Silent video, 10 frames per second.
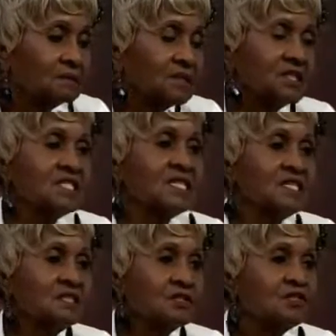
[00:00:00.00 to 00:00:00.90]

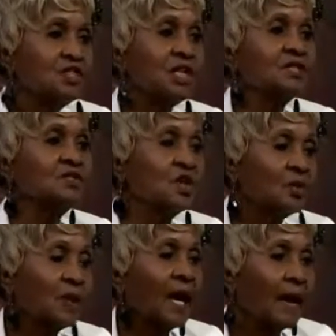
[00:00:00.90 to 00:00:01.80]
diseases just
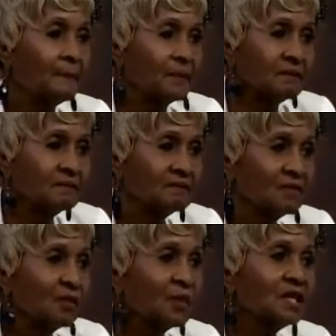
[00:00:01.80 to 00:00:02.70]
don't happen.
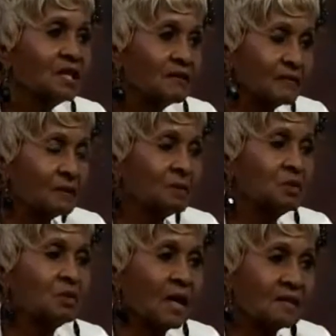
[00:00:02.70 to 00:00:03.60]
We give them
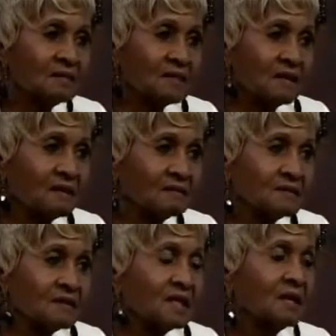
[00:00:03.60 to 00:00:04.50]
to ourselves
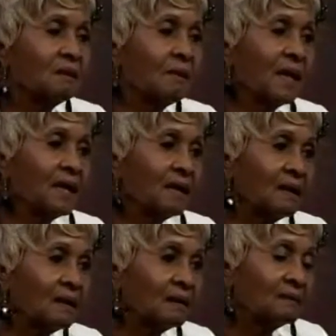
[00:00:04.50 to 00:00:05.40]
by
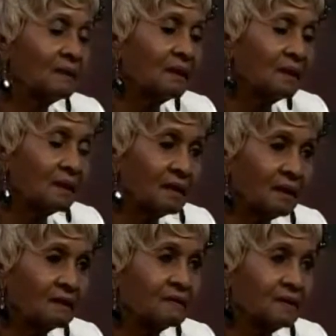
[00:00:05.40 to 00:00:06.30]
our
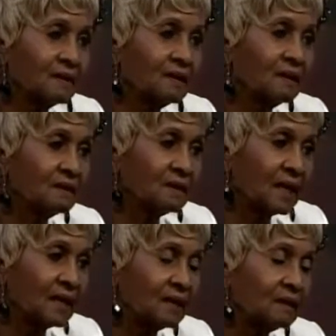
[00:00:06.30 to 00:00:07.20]
unhealthy
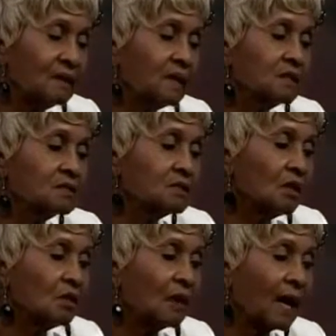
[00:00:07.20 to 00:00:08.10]
diet.
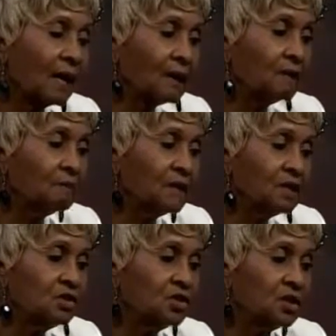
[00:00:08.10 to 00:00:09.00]
So our
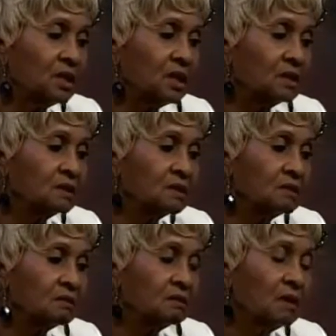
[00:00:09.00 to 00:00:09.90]
mission is
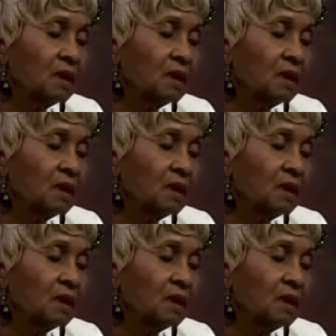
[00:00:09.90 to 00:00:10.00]
to